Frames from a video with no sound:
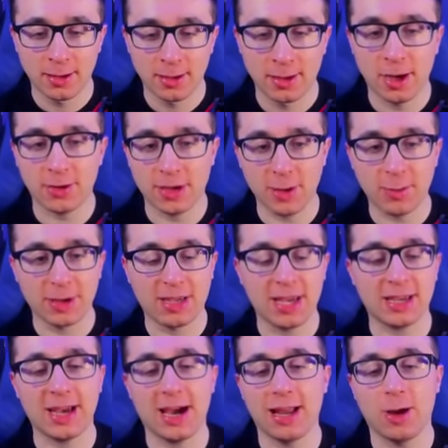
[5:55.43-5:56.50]
Okay, we
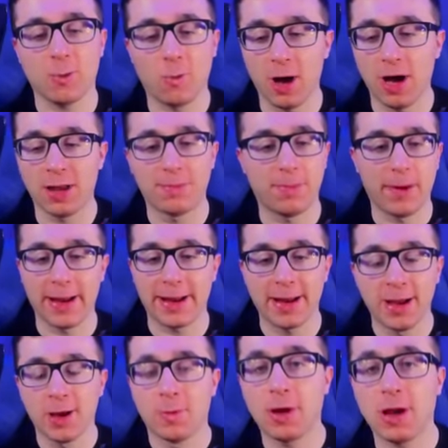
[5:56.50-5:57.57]
kick out at 1, but
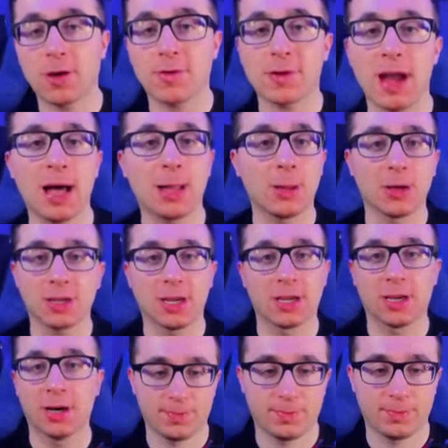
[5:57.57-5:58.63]
we are not looking
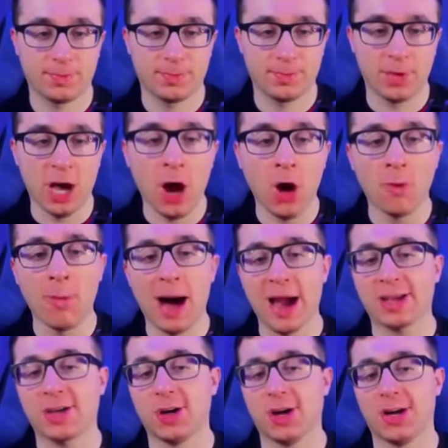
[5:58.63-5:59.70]
good. Oh
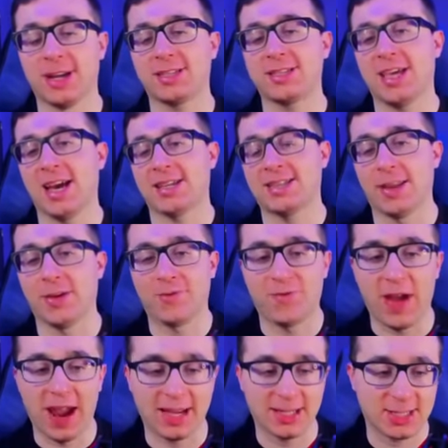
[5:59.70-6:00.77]
my goodness, kick to the
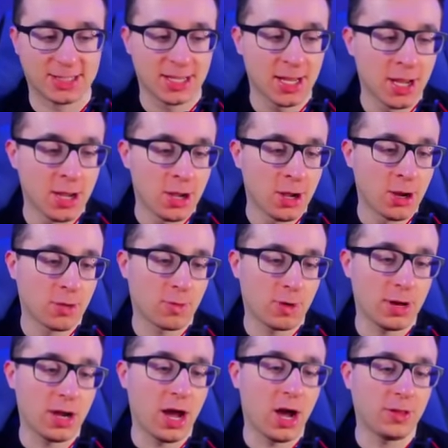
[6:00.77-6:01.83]
face.
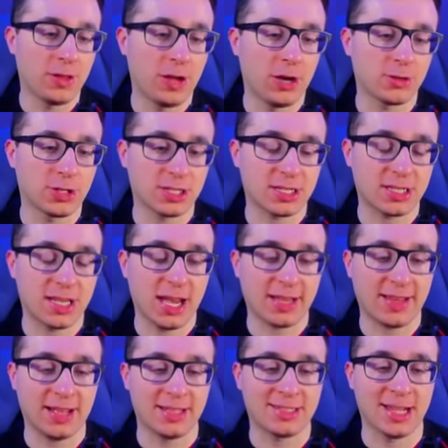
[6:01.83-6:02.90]
Ronaldo just
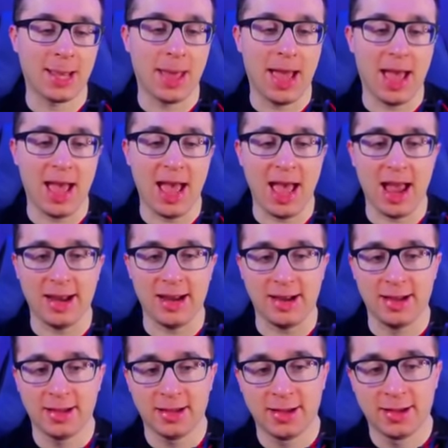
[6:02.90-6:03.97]
kicked us in the
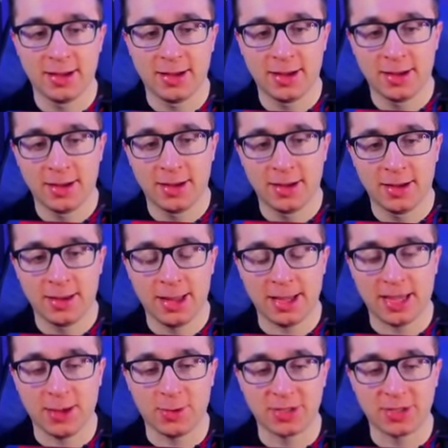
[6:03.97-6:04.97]
head like he was